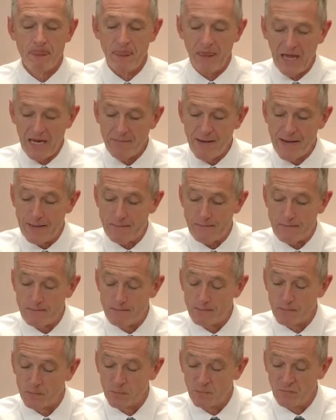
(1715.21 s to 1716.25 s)
Amen.
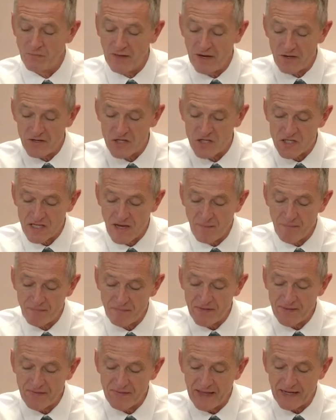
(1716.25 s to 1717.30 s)
There's
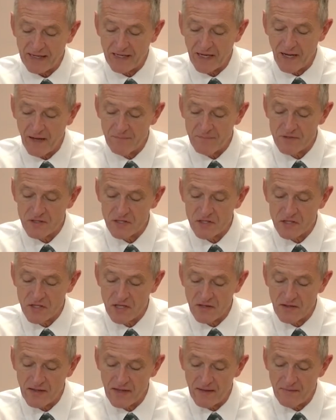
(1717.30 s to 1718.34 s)
something that comes
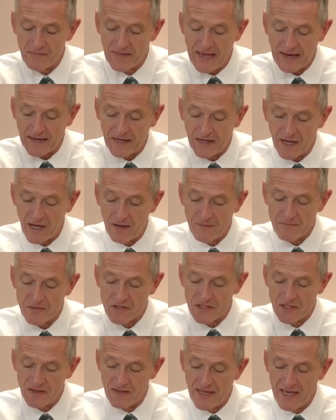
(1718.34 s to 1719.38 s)
to the, that comes
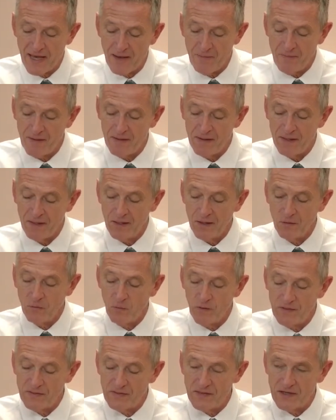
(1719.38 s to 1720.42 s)
to them
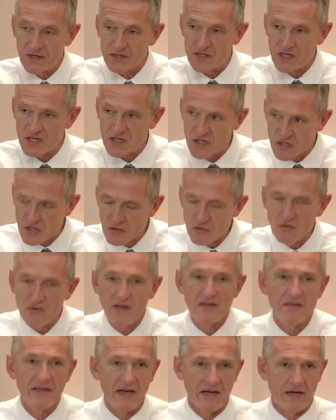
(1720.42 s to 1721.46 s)
when there's a
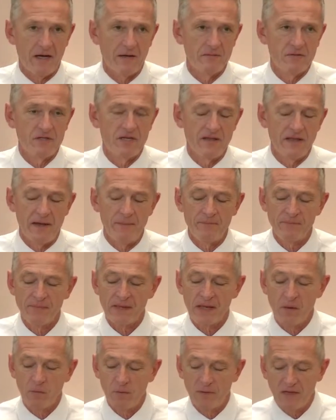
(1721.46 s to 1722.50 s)
soothing that comes to them
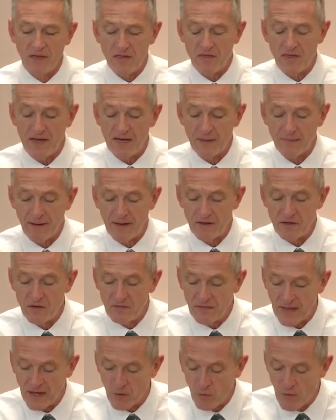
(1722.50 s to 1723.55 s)
when they think about you
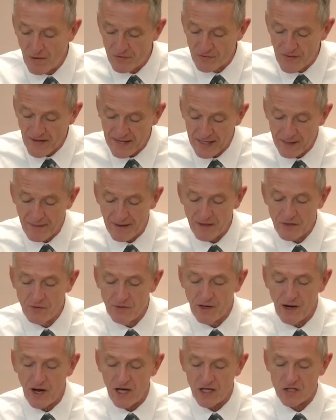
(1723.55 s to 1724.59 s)
and they quit thinking about you
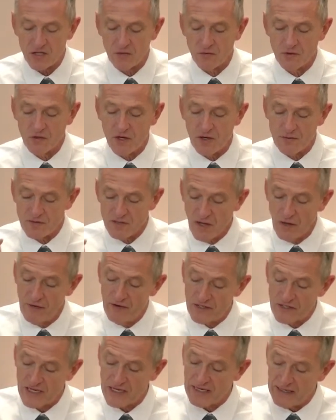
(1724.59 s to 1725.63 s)
in hostile terms.
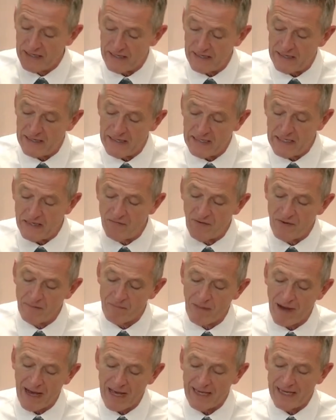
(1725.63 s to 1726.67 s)
Notice, even
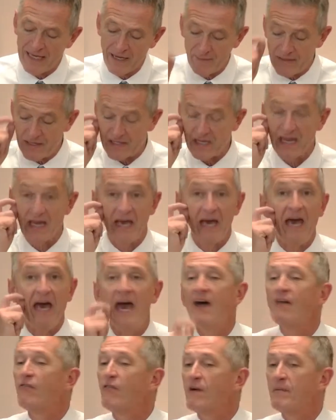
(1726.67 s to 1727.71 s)
my enemies.
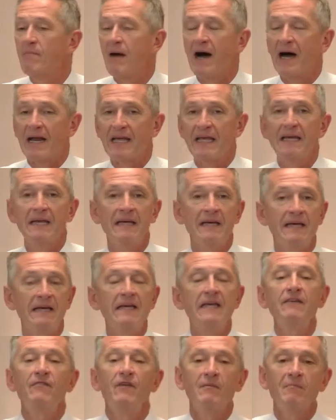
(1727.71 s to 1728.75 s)
Everybody,
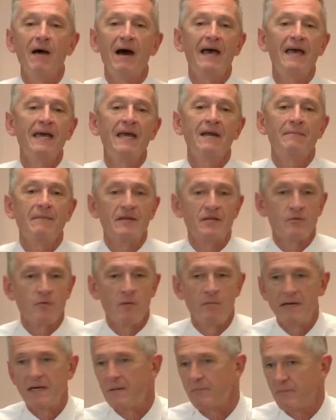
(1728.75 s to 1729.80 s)
even my enemies, will
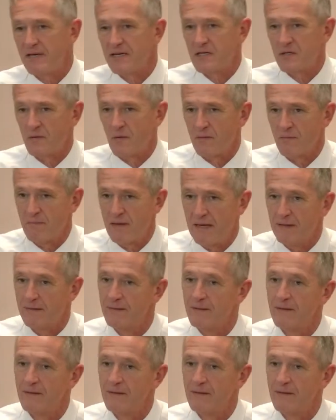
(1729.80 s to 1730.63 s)
be at peace with me.